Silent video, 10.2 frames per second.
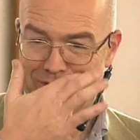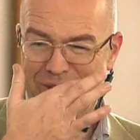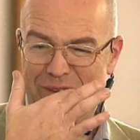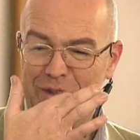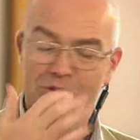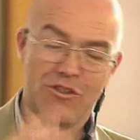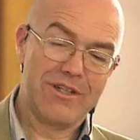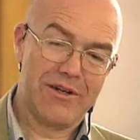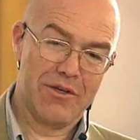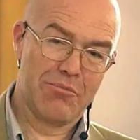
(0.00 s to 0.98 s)
a
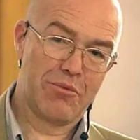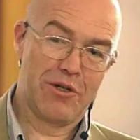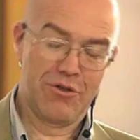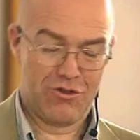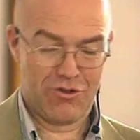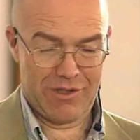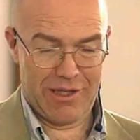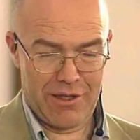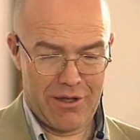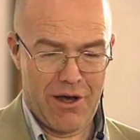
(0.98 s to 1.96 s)
revolutionary approach, to
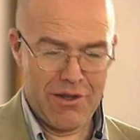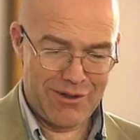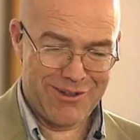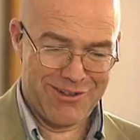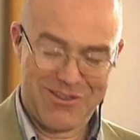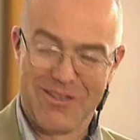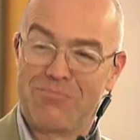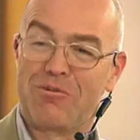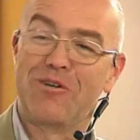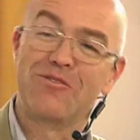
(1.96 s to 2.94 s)
take unconscious
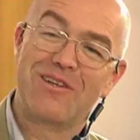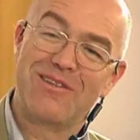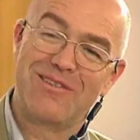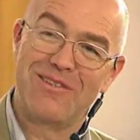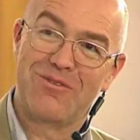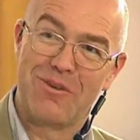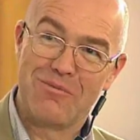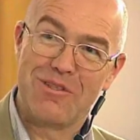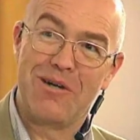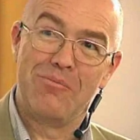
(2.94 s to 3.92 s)
processes from
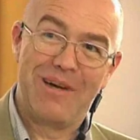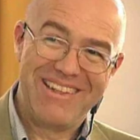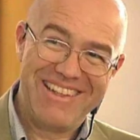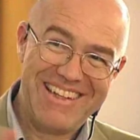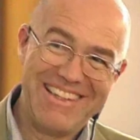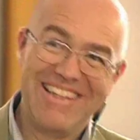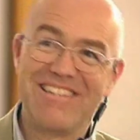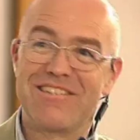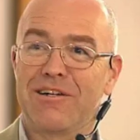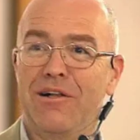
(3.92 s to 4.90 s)
somebody and
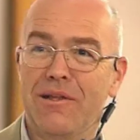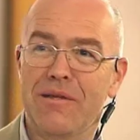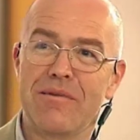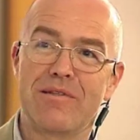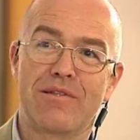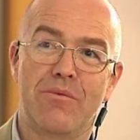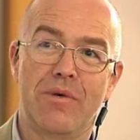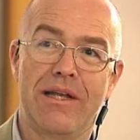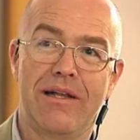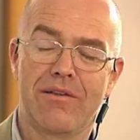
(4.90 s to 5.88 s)
install them in someone
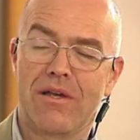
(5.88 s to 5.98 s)
else.